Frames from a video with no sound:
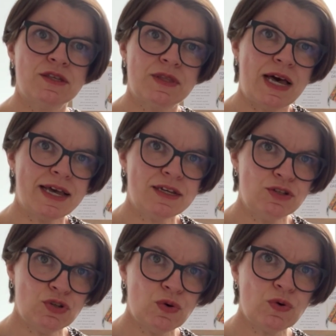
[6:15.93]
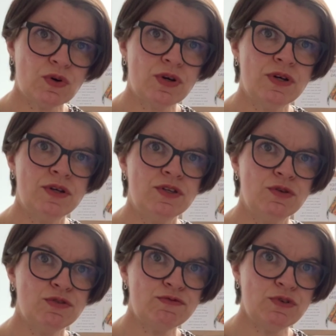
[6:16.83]
so that I can talk
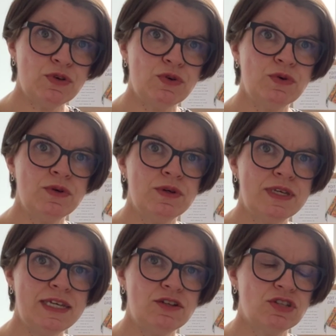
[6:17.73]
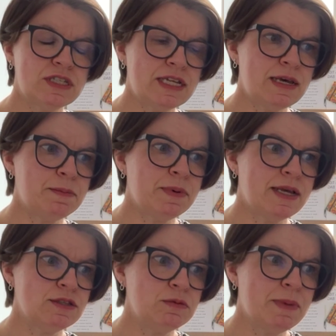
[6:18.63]
you through each step
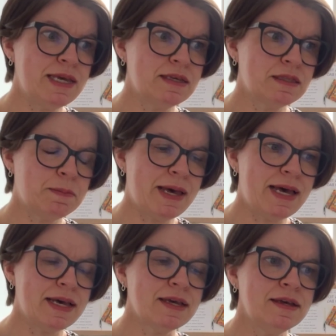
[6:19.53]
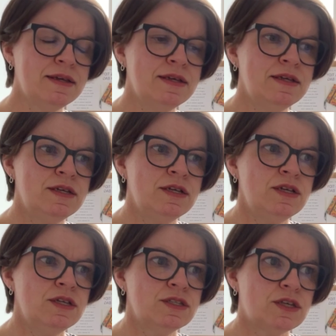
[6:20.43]
as you make the bag.
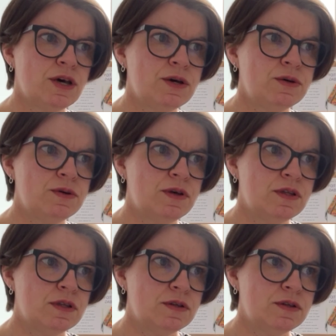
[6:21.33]
So